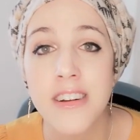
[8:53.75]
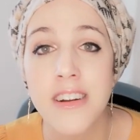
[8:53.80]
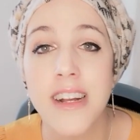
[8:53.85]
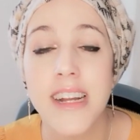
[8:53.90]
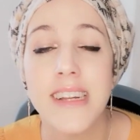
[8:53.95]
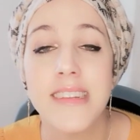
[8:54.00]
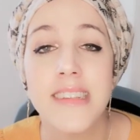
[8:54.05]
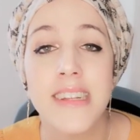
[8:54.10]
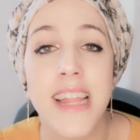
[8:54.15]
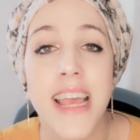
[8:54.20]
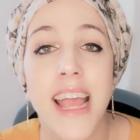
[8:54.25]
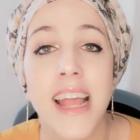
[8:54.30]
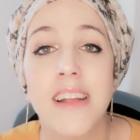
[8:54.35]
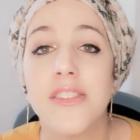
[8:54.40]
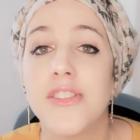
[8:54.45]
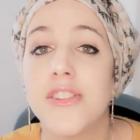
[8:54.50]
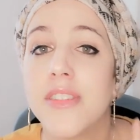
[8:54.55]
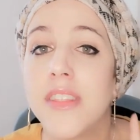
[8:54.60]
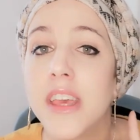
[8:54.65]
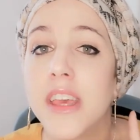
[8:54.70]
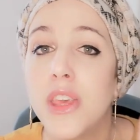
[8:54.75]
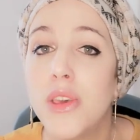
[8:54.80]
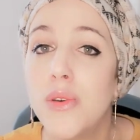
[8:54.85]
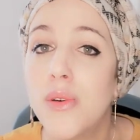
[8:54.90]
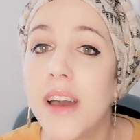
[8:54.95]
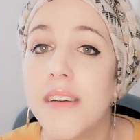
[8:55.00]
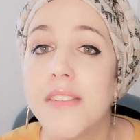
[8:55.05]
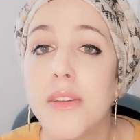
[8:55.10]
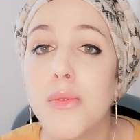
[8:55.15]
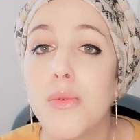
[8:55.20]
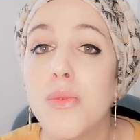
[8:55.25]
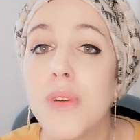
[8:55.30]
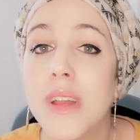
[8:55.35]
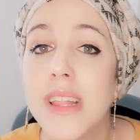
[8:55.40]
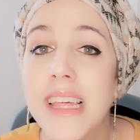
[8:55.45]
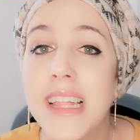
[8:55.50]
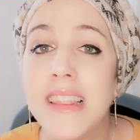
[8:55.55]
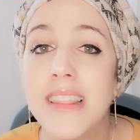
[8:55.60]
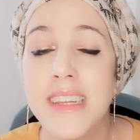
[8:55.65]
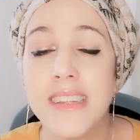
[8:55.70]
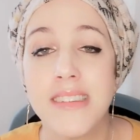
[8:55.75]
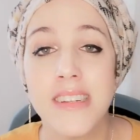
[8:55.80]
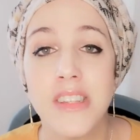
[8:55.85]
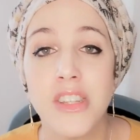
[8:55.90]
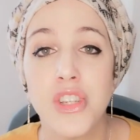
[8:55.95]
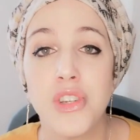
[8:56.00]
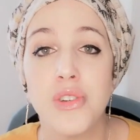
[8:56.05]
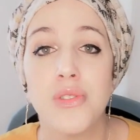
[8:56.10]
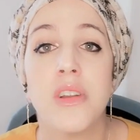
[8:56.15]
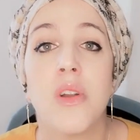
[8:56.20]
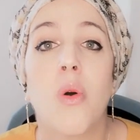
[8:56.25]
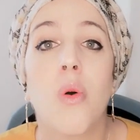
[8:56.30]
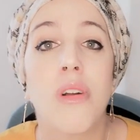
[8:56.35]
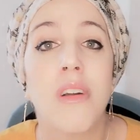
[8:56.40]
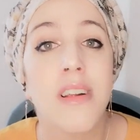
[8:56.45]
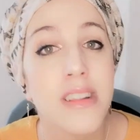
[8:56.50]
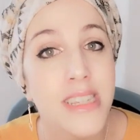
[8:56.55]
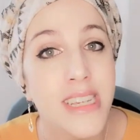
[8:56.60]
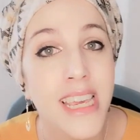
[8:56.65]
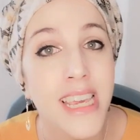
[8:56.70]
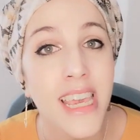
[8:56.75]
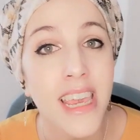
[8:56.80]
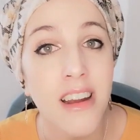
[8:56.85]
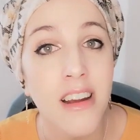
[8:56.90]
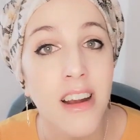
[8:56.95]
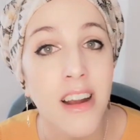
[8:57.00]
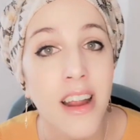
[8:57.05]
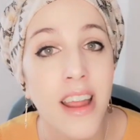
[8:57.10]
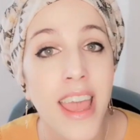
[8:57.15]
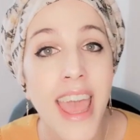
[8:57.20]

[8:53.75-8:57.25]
It's an answer that you have to really listen to in order to hear,